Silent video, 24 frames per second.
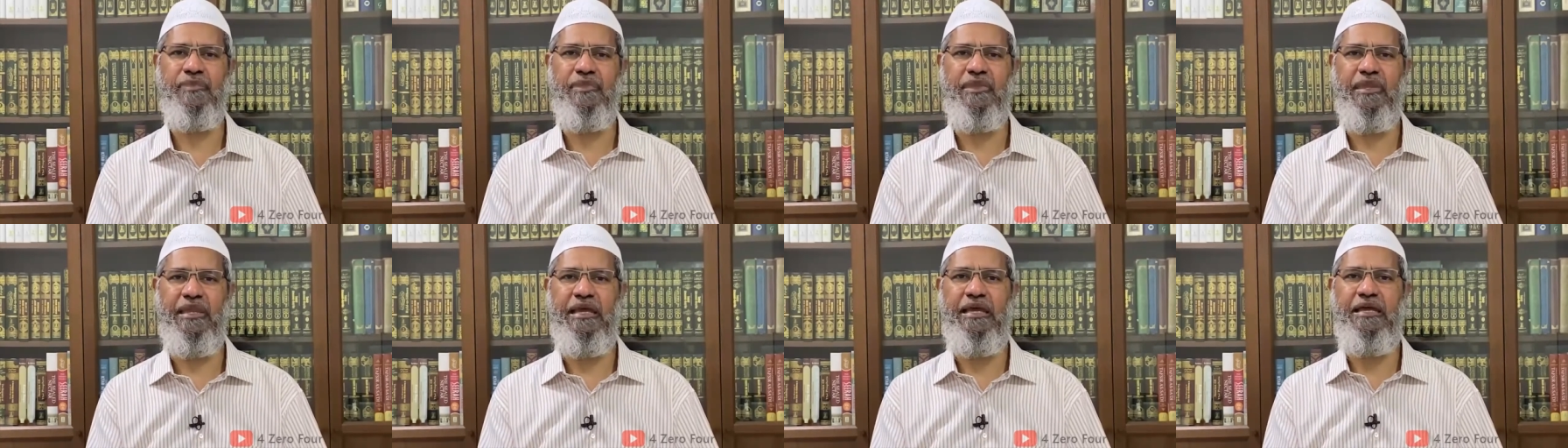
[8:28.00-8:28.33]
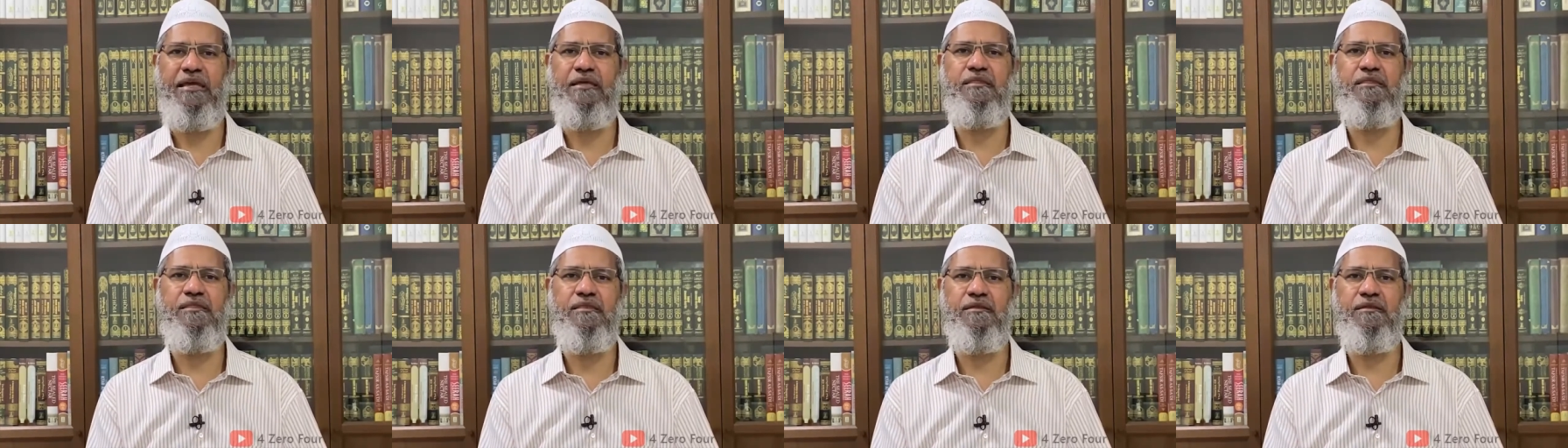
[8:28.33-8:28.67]

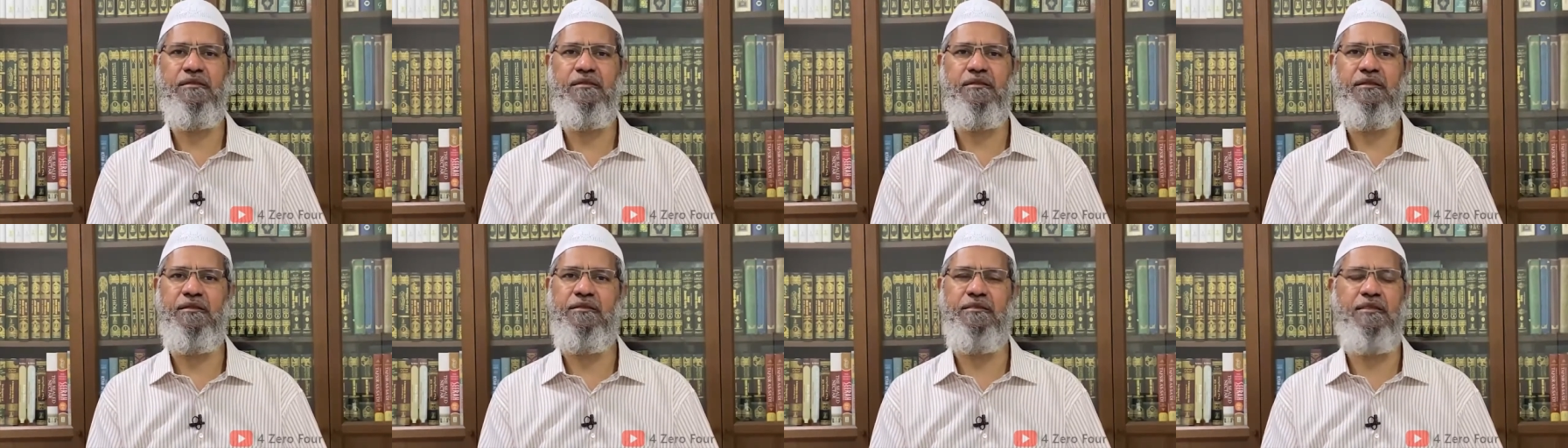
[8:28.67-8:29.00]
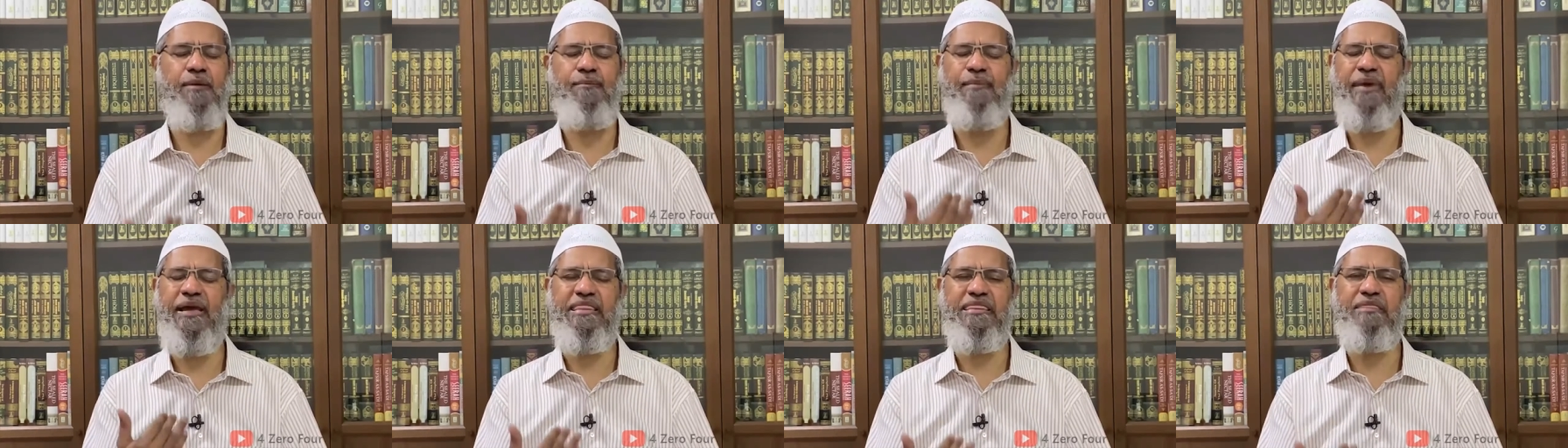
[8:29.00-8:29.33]
is the
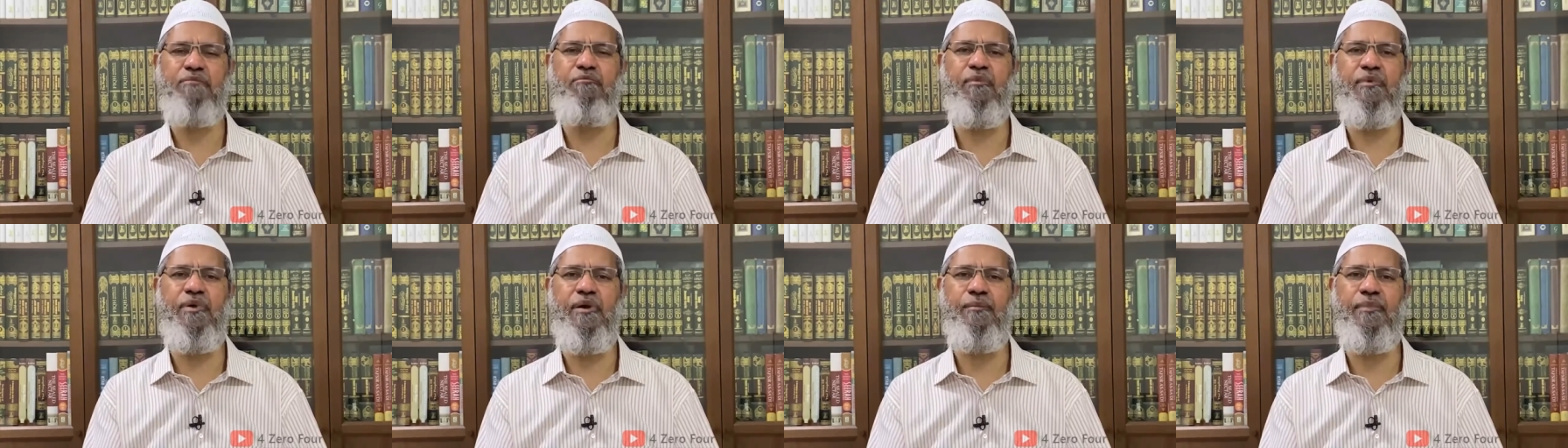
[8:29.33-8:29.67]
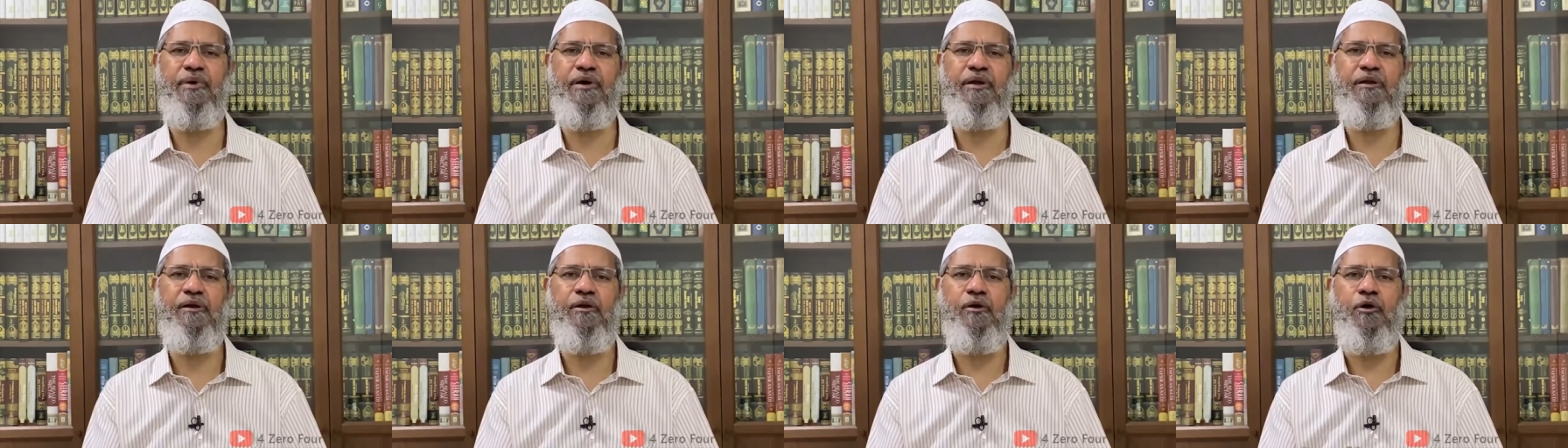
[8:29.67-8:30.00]
maximum
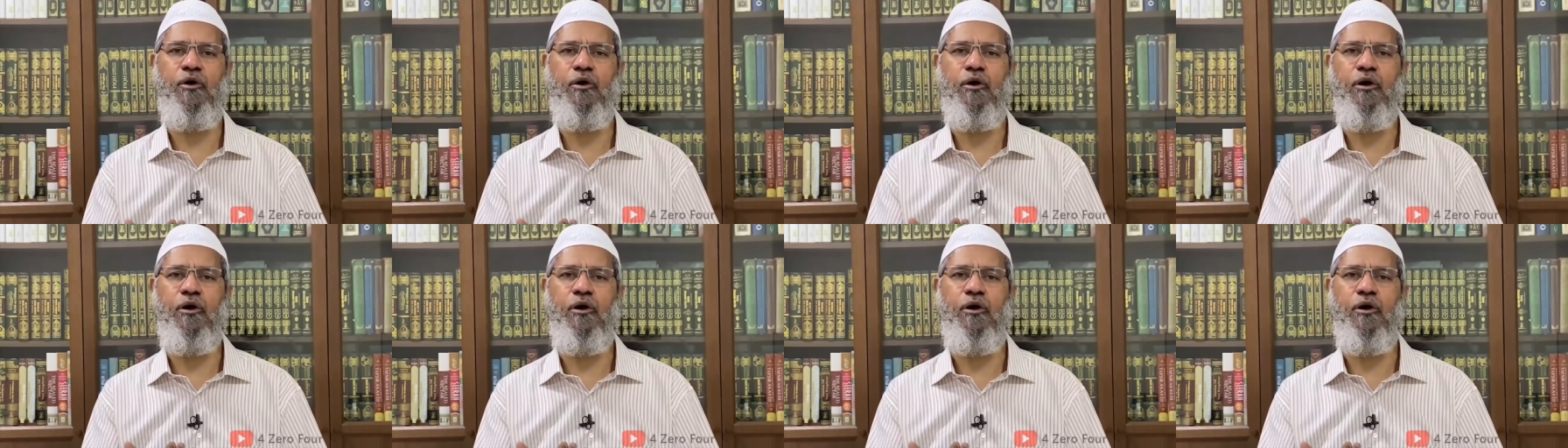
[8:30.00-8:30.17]
number